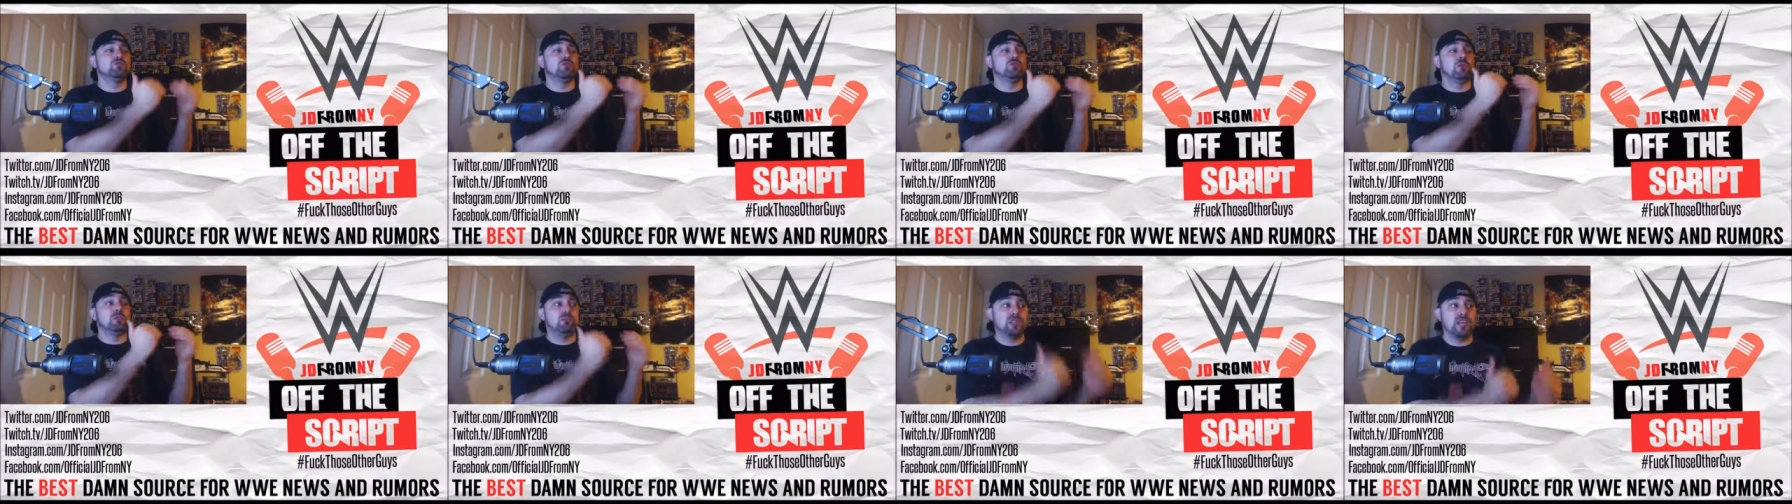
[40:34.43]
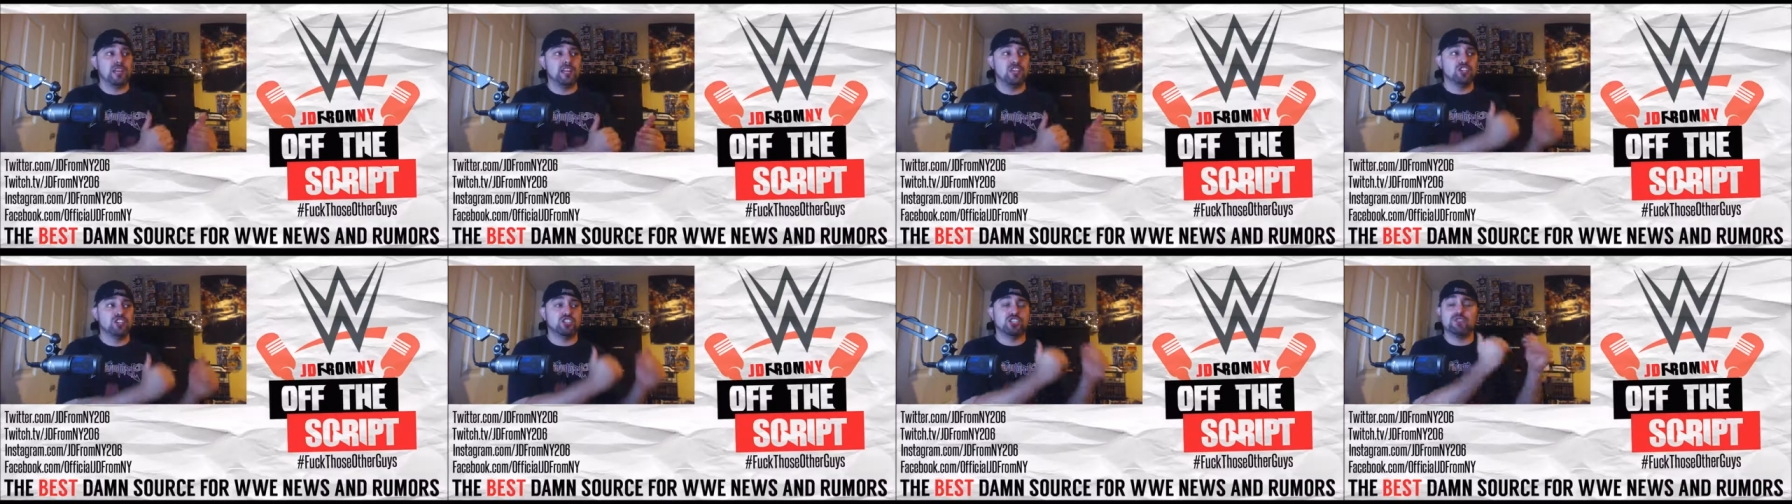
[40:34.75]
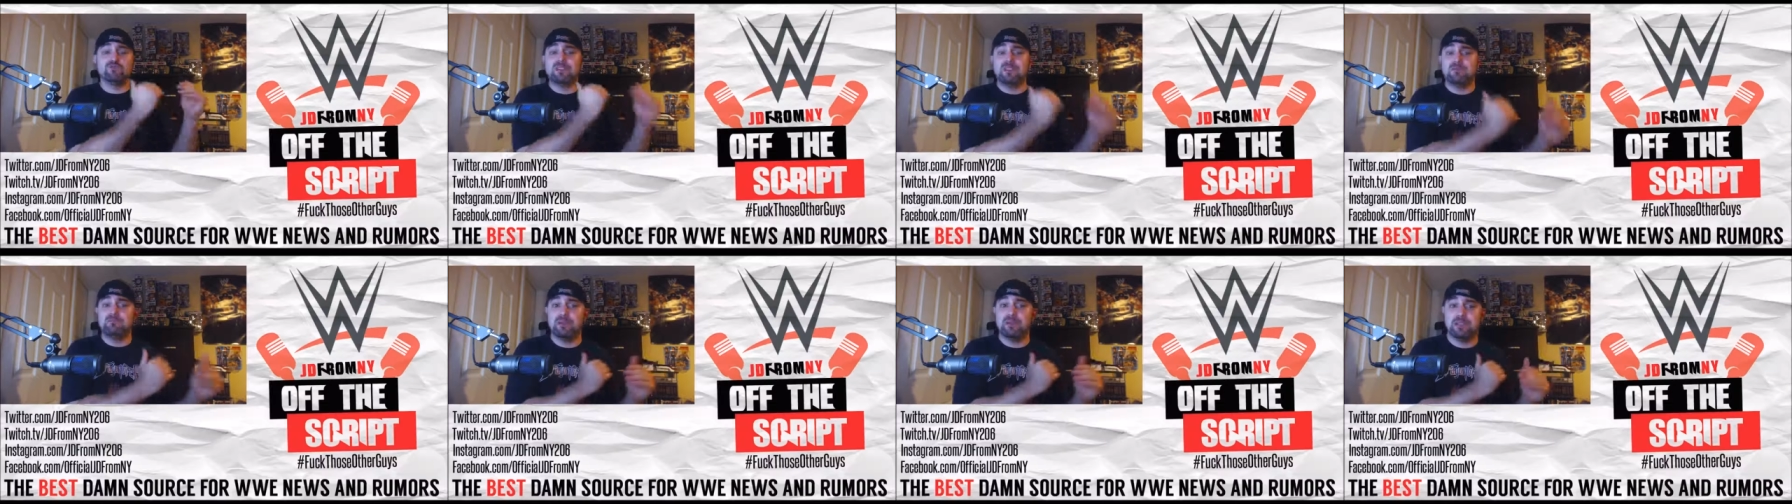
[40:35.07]
to
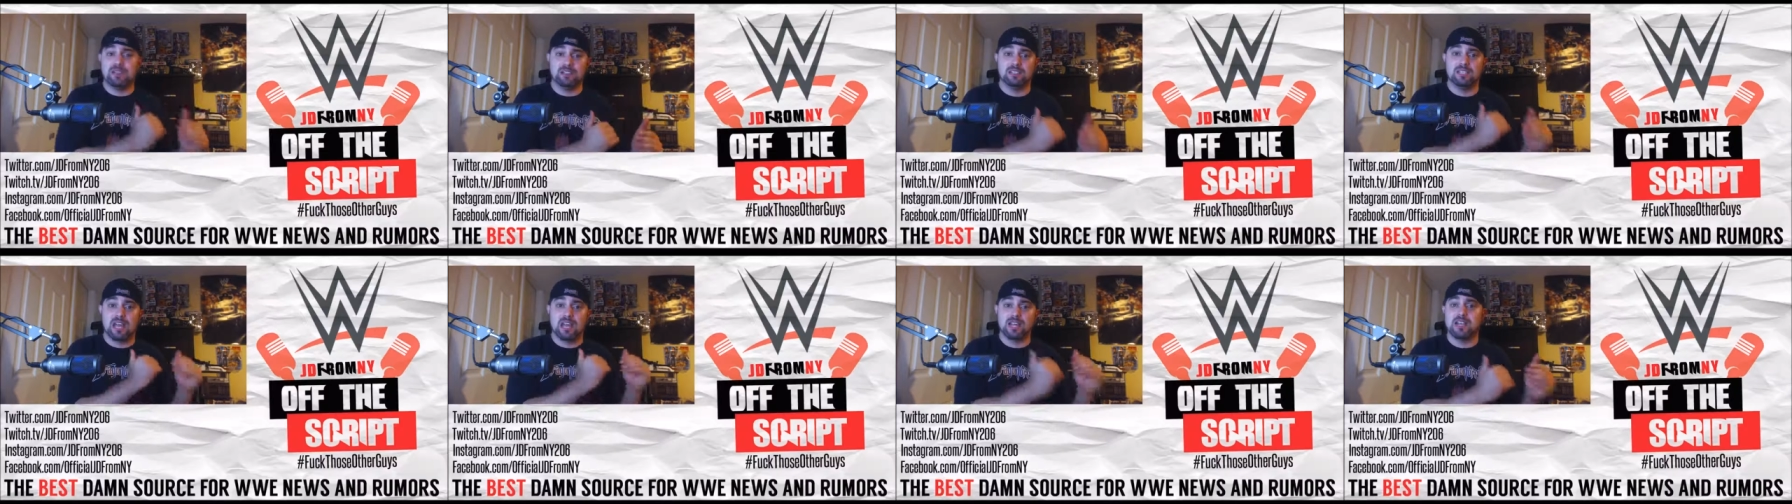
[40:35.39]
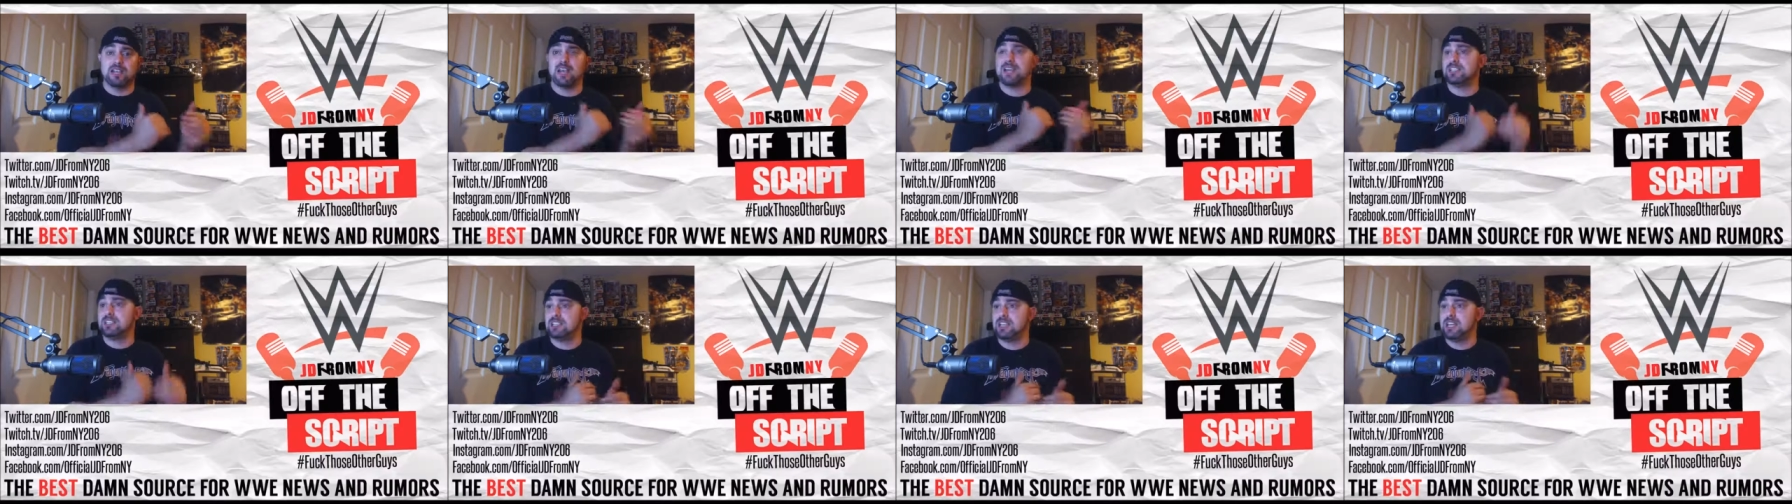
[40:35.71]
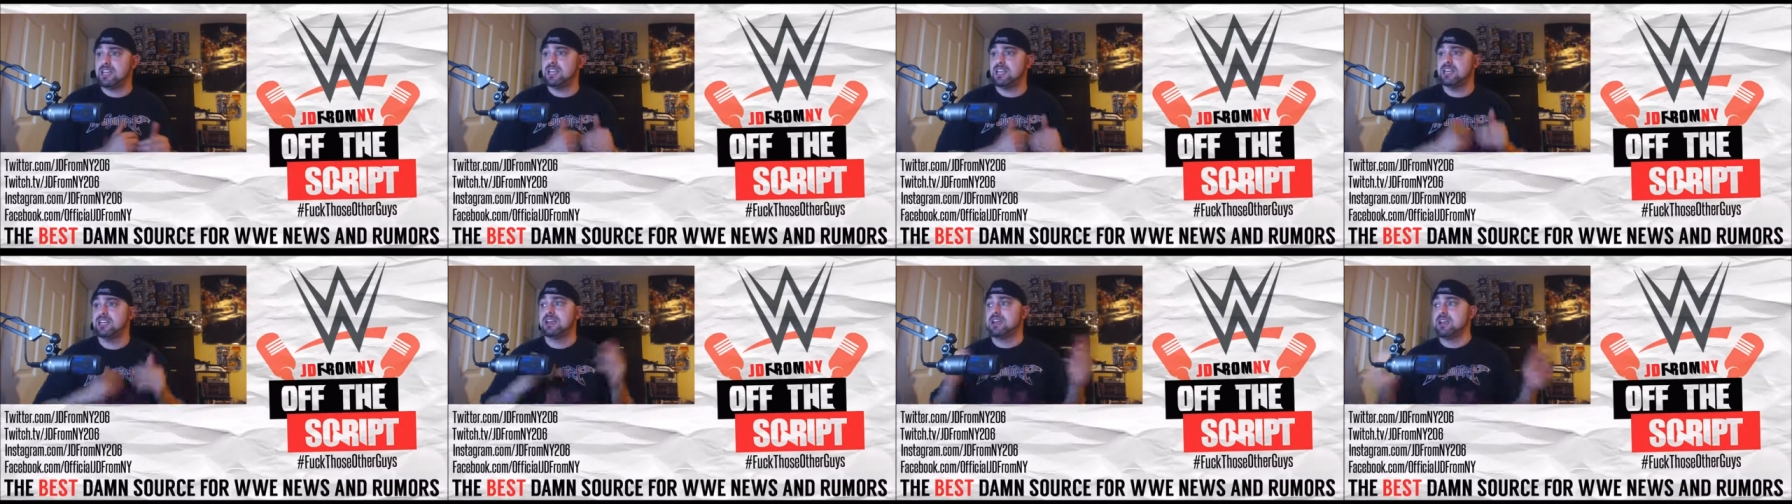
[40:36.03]
replenish and rebuild
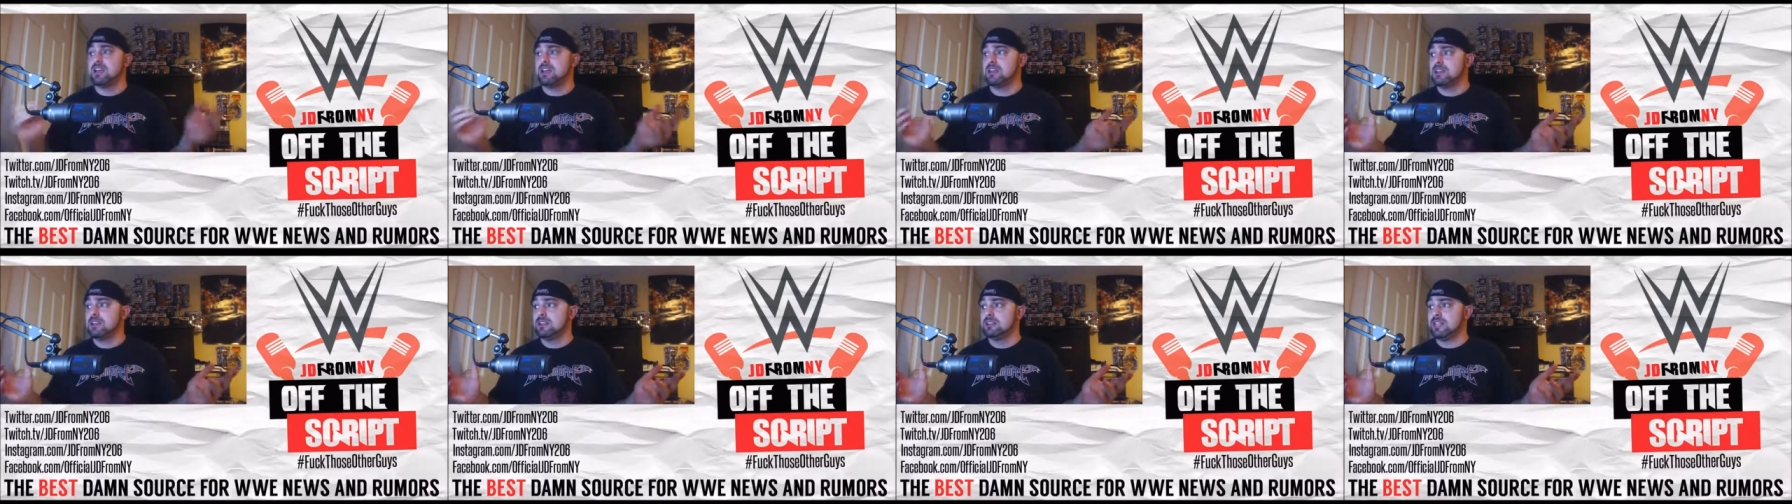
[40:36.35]
NXT,